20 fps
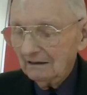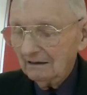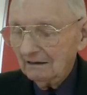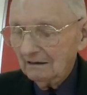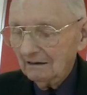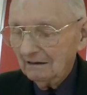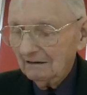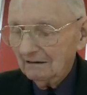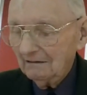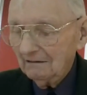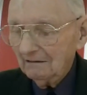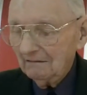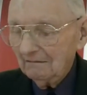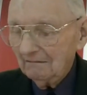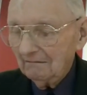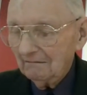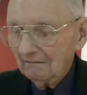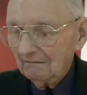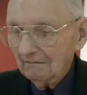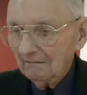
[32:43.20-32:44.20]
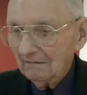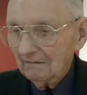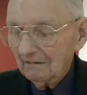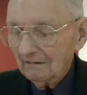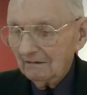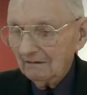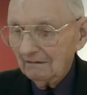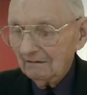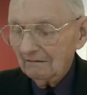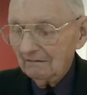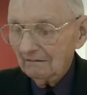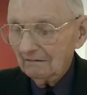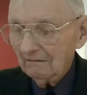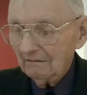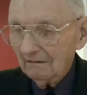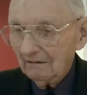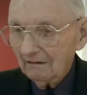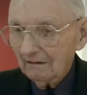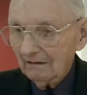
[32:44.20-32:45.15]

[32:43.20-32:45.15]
No one is speaking in this clip.